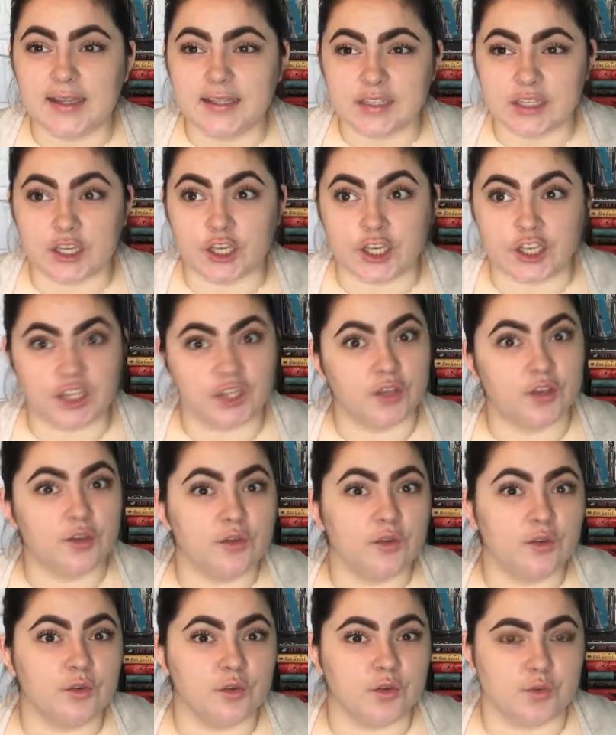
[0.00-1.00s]
it's a
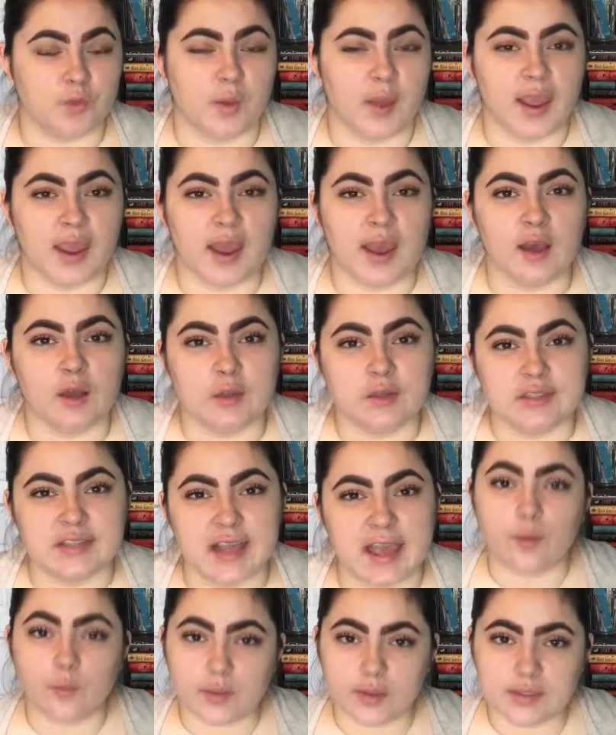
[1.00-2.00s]
huge warehouse.
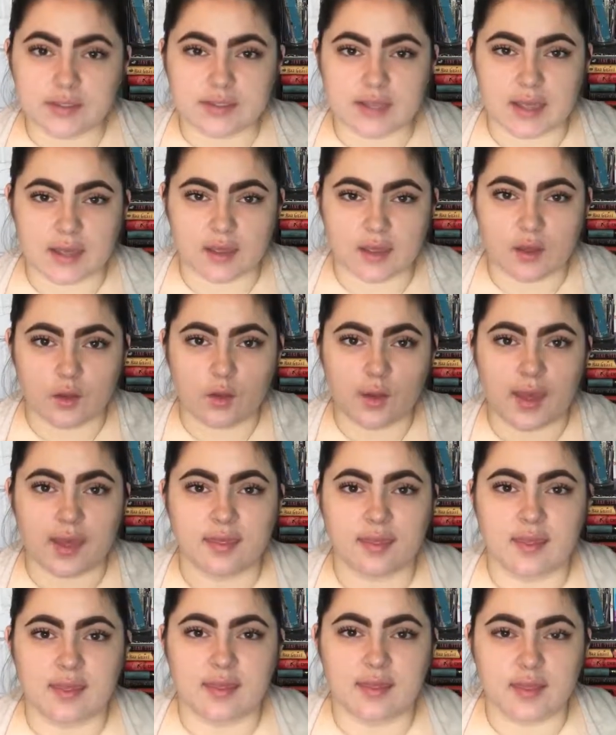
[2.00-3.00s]
I will say though, I
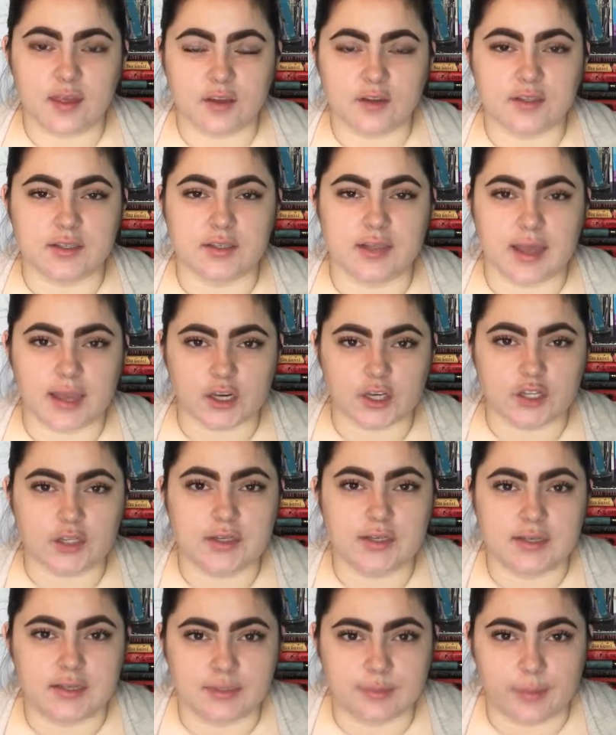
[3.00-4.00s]
think their
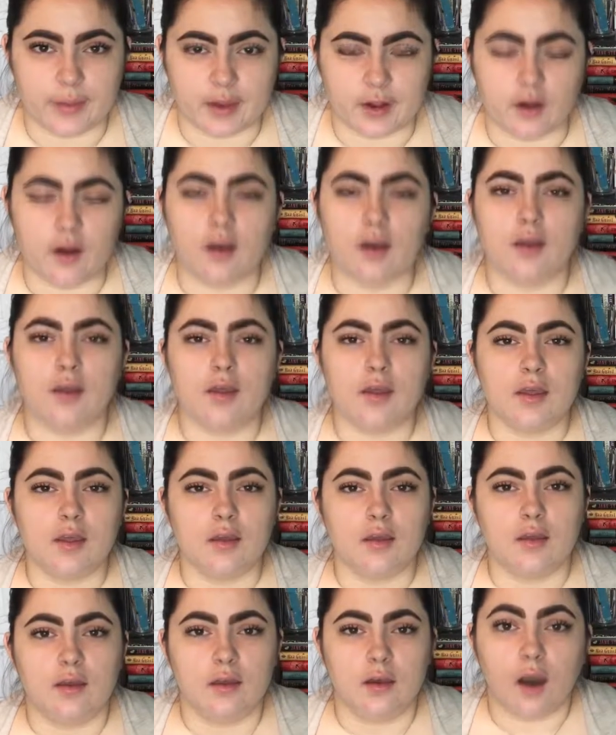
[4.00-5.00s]
selection is better
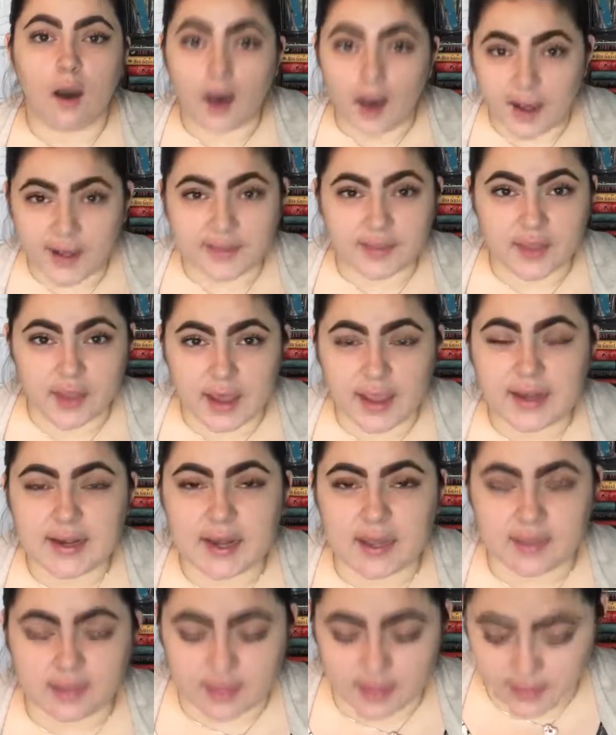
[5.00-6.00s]
online.
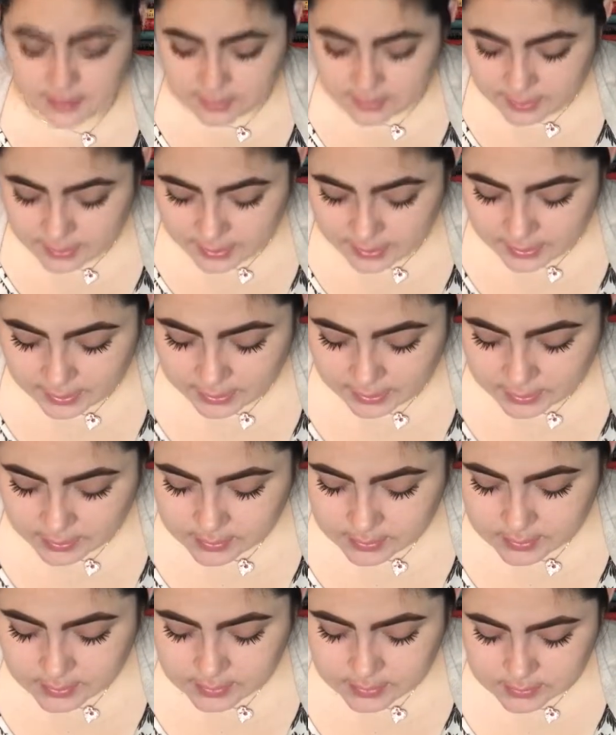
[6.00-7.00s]
I think they
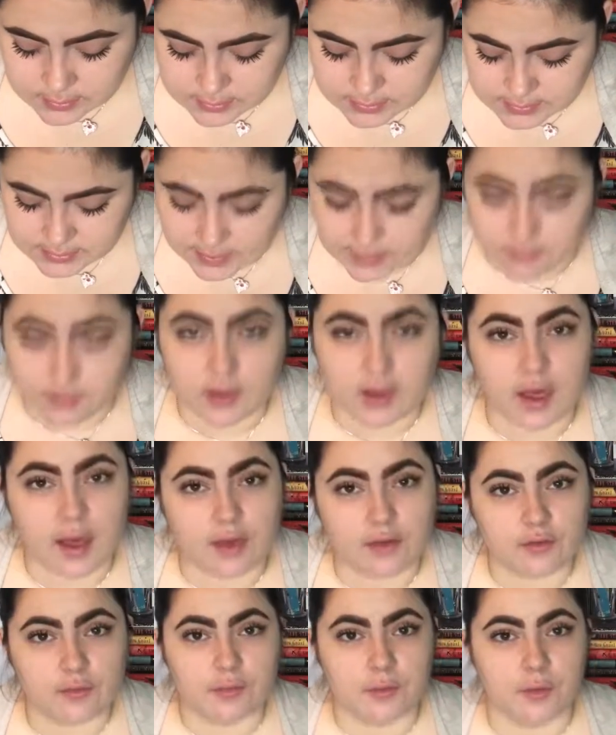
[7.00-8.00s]
save a
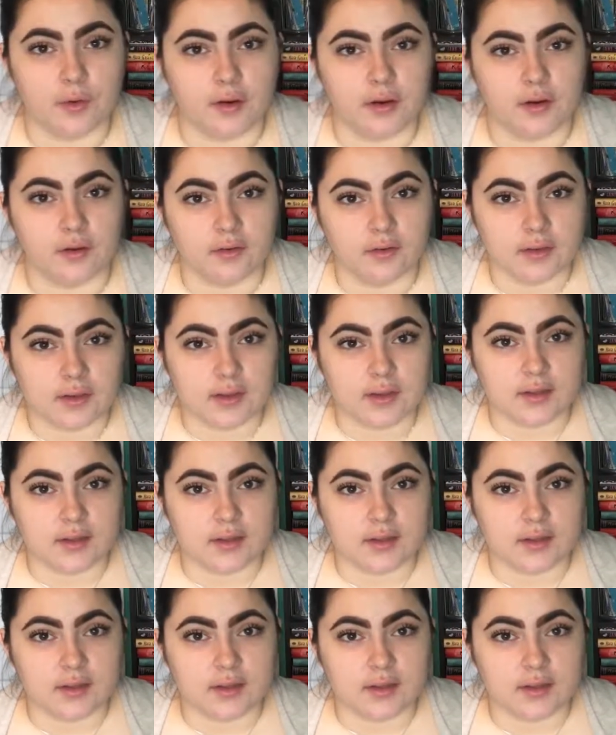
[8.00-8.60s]
lot for